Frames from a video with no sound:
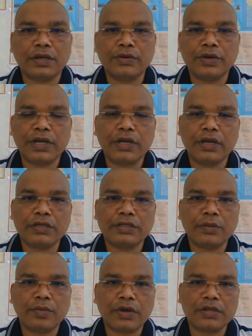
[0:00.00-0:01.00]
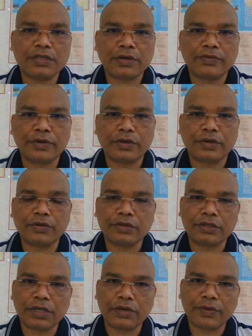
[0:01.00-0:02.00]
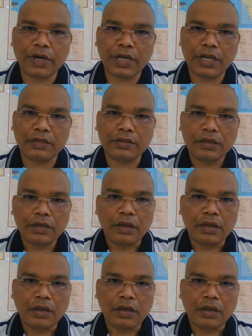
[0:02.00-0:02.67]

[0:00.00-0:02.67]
a new education policy of 2020